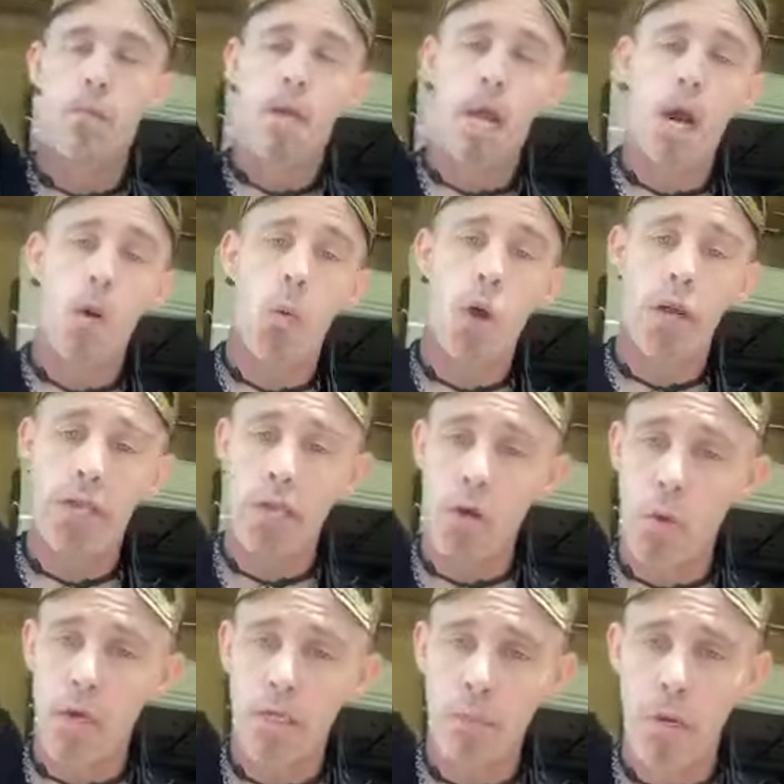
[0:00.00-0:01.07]
there where the
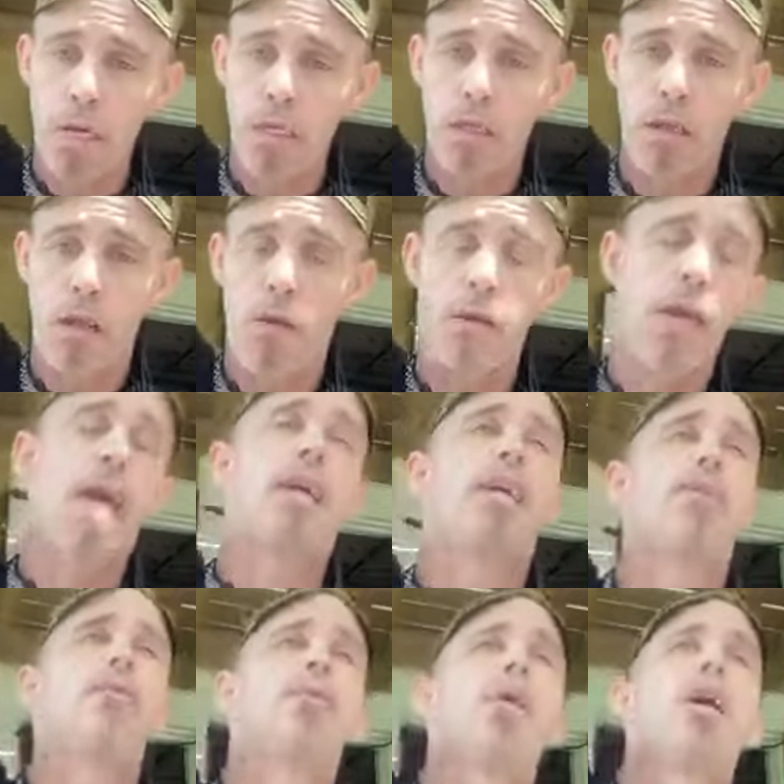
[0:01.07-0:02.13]
U.S. Mint is
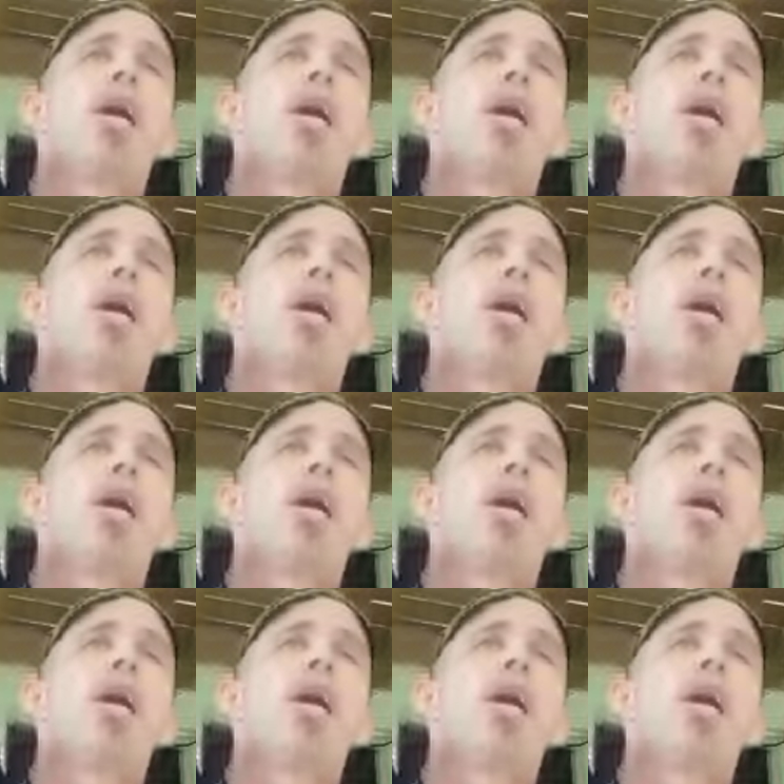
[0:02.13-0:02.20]
located,